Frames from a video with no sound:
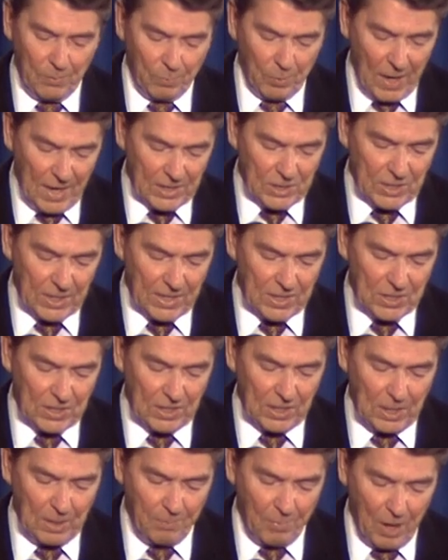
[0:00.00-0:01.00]
process
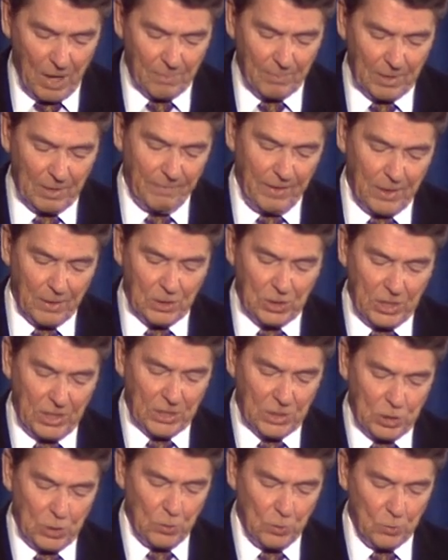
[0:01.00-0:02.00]
the Department of Energy
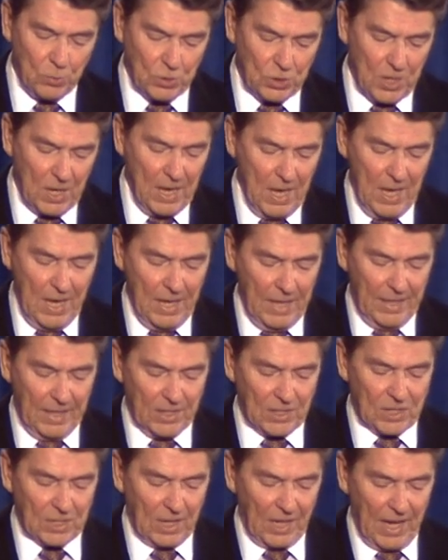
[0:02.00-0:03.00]
has used
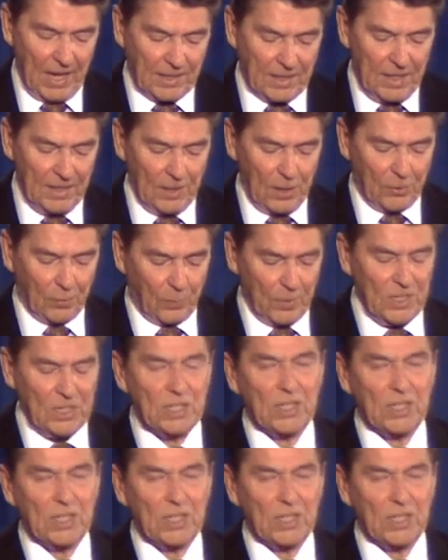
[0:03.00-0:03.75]
in selecting the three